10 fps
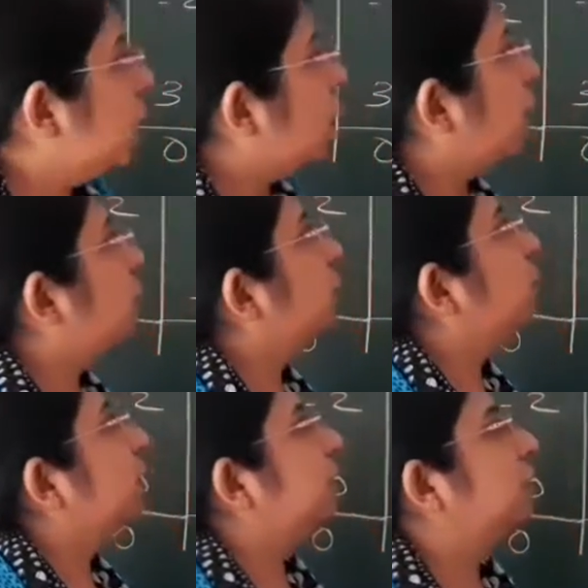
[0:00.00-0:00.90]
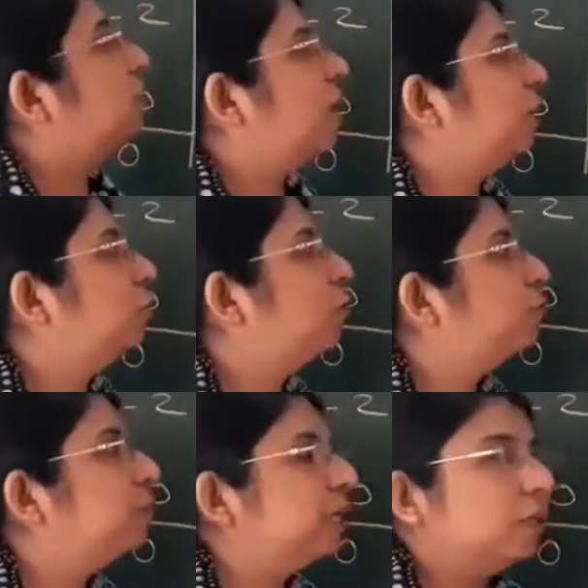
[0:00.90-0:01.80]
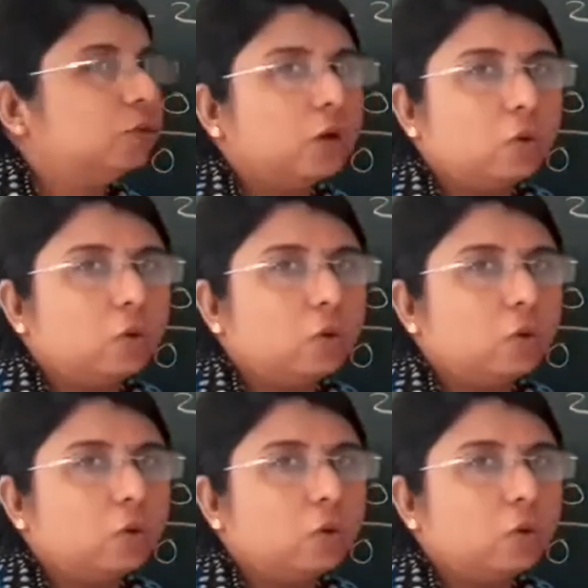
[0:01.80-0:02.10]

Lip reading: After finding the value of b, you are